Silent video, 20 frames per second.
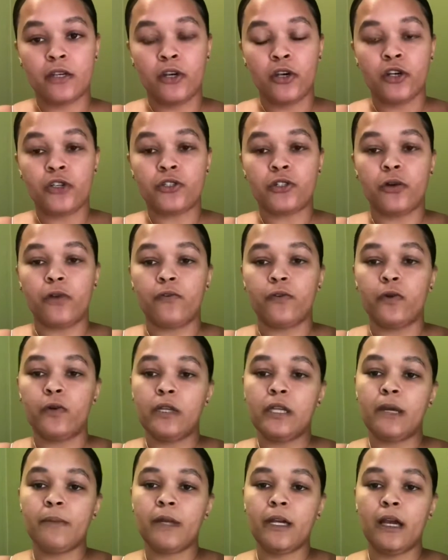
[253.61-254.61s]
So if you
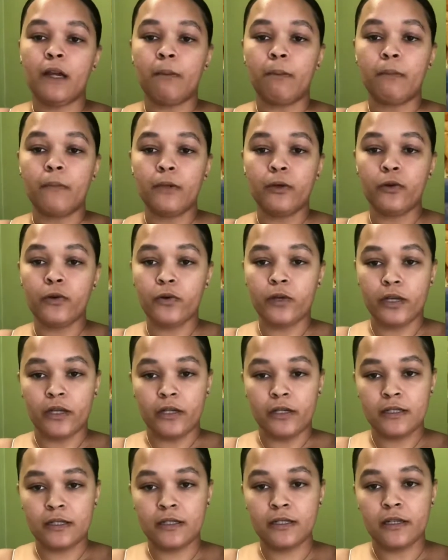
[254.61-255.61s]
eliminate
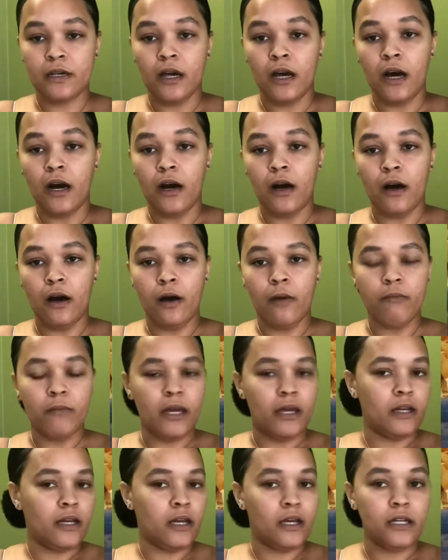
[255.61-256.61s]
mucus in
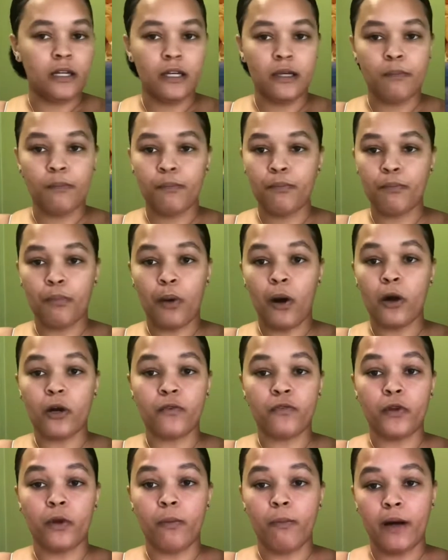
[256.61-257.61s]
any part of
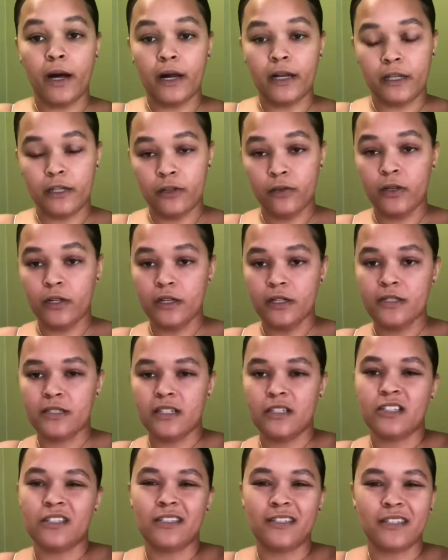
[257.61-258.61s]
your body, you can
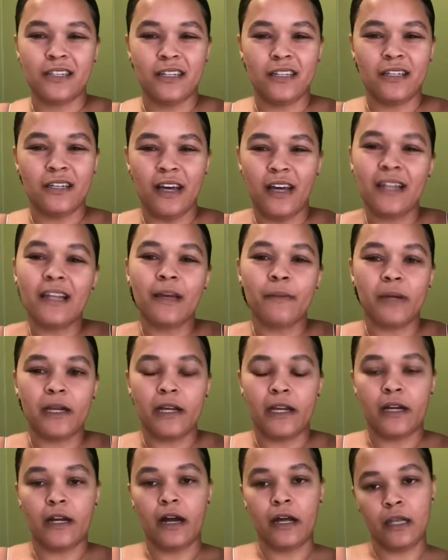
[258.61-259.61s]
essentially
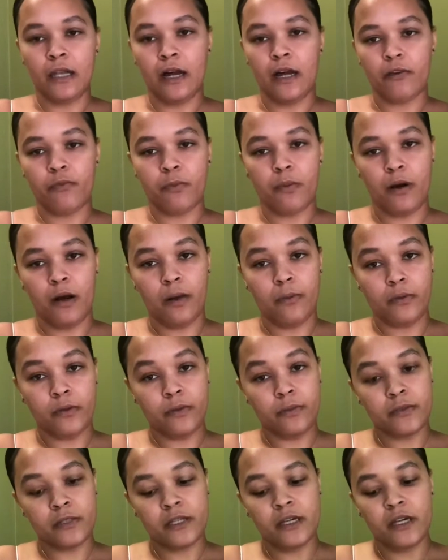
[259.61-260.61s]
eliminate a lot of problems.